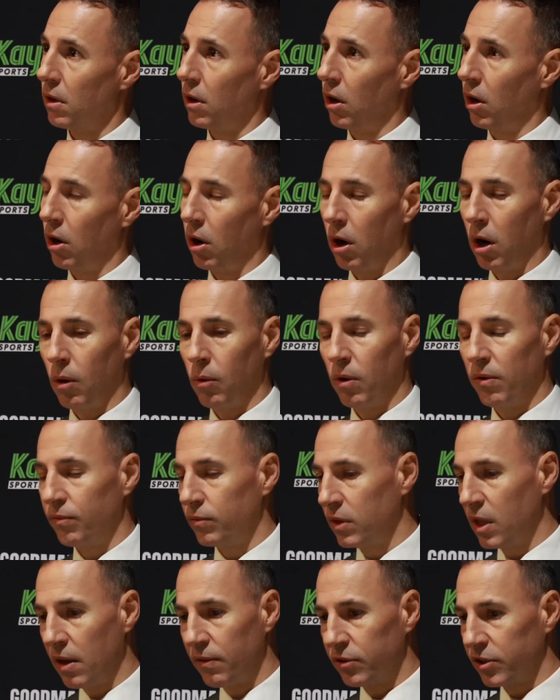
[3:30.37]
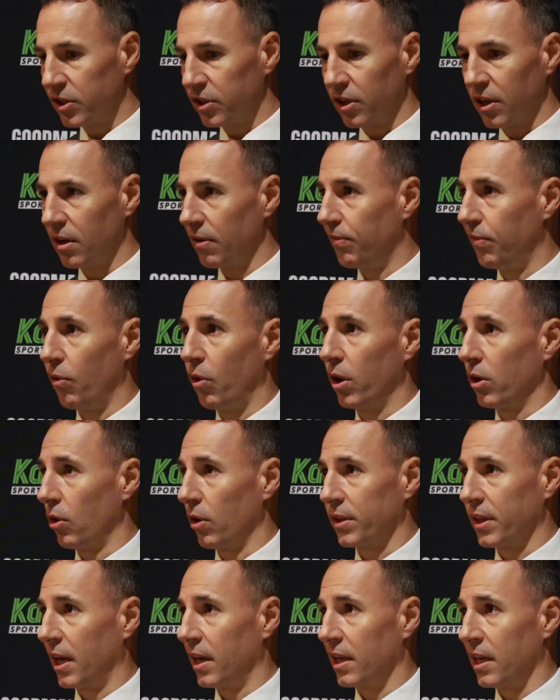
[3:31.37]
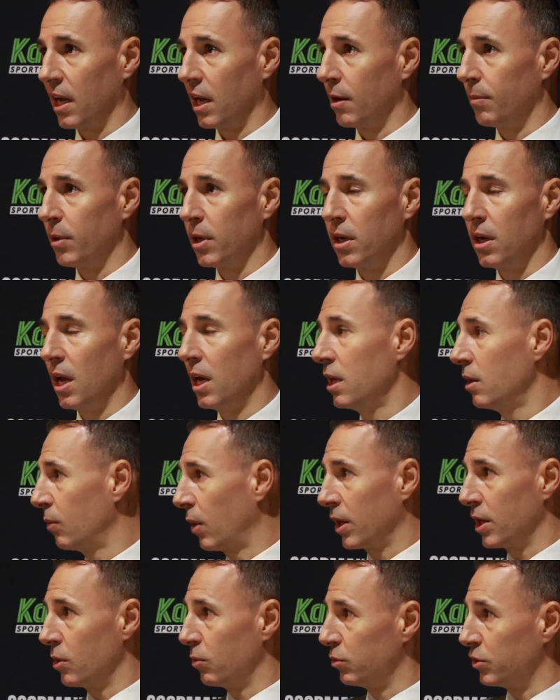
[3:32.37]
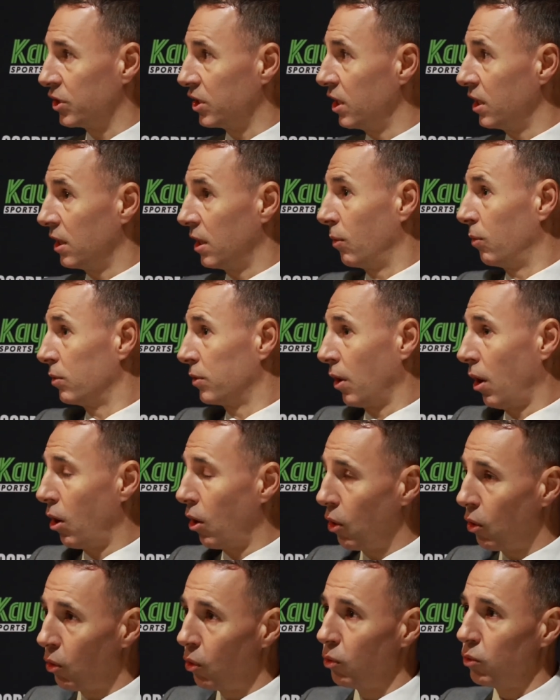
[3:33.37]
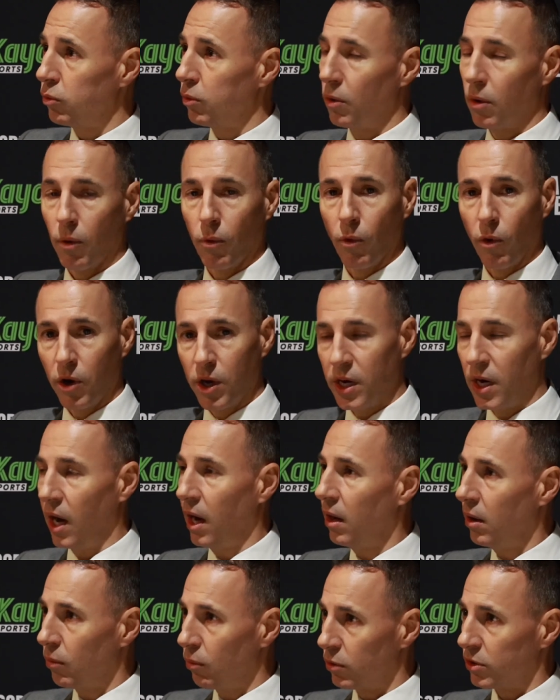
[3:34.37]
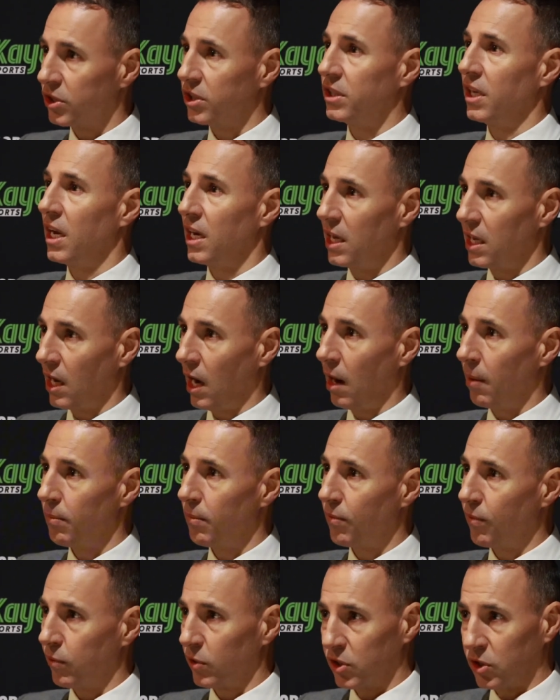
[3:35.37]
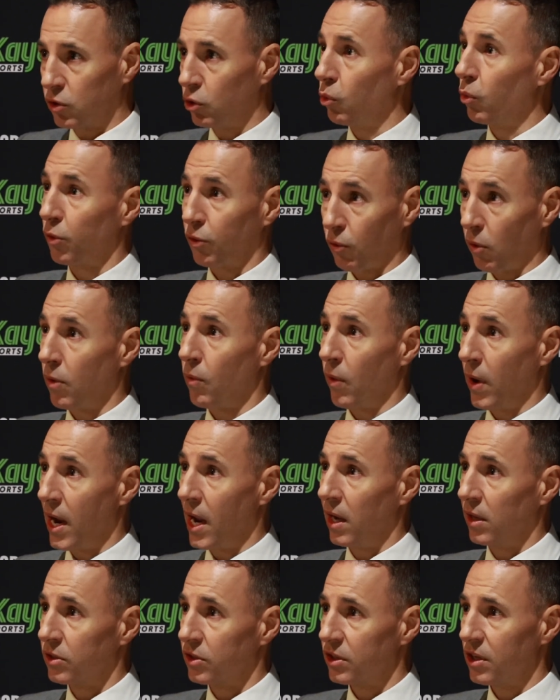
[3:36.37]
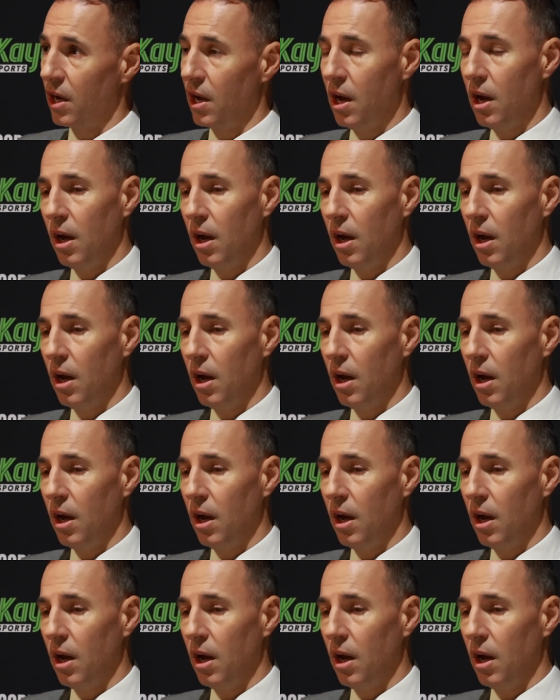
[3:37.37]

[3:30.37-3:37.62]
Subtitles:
I will never see a fight like that again. I mean, anyone who was here, the whole arena was standing up for 2 or 3 rounds.